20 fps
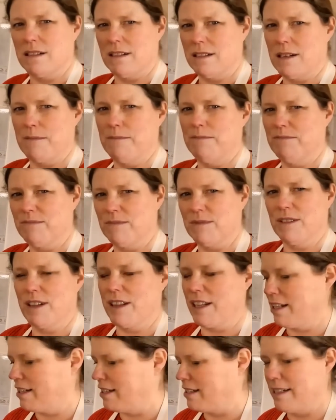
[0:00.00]
and I'm
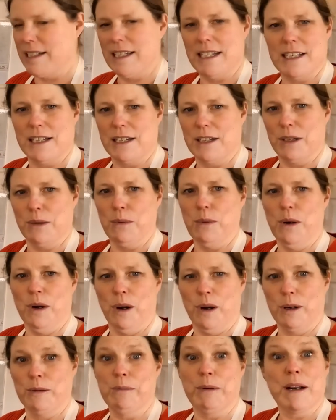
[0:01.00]
thinking this isn't going to
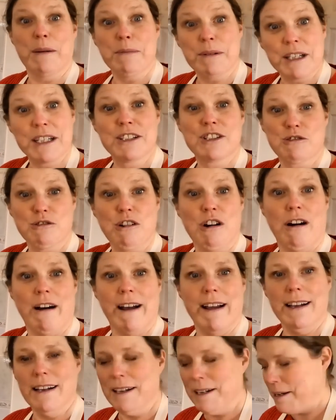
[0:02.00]
work, but I'm going to
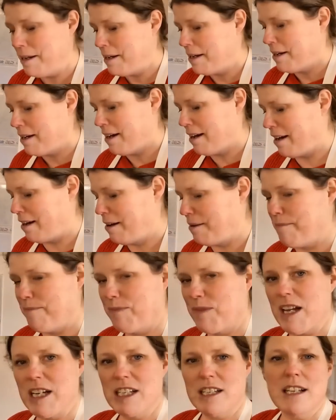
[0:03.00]
try.
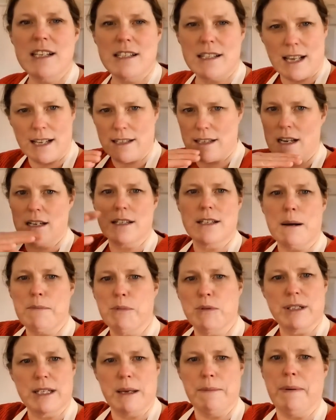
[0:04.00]
It's just that
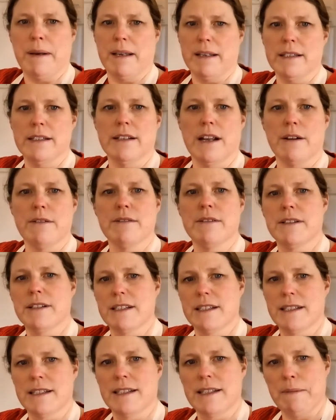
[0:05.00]
double dipping, you know,
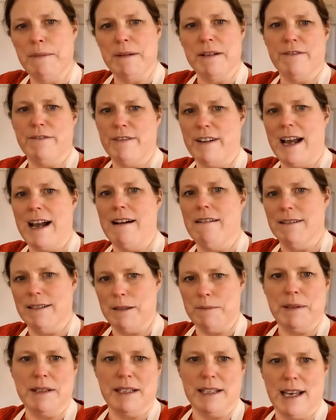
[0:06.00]
dip in flour,
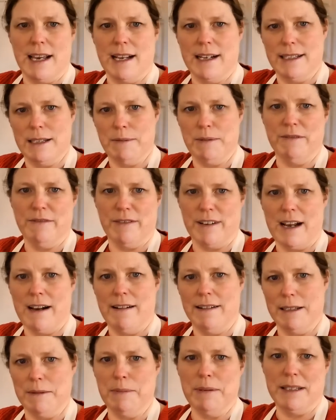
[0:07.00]
dip in the egg, dip in
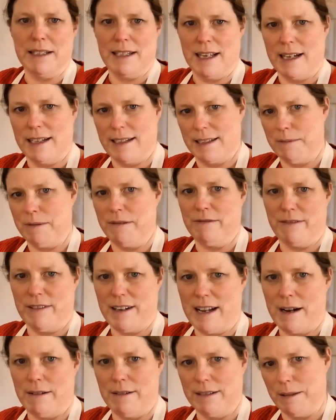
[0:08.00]
flour, dip in the egg, dip in
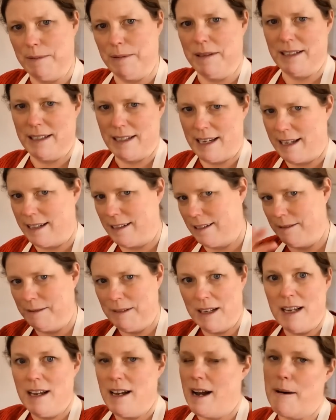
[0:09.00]
flour, dip in the egg.
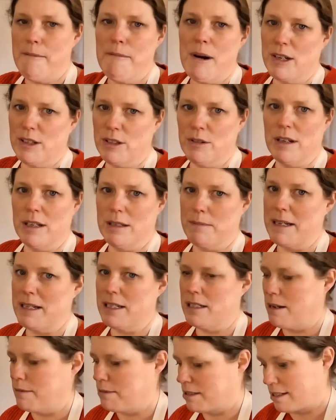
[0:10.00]
I might do it as many
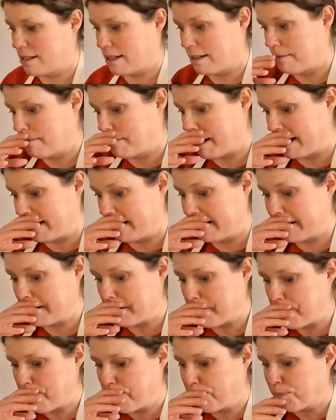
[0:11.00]
times as I can manage.
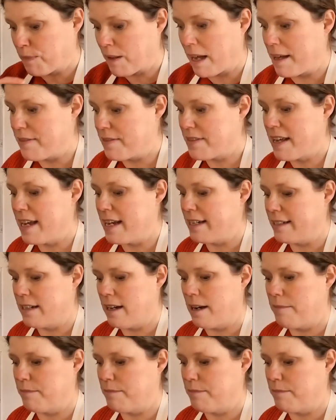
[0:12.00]
And then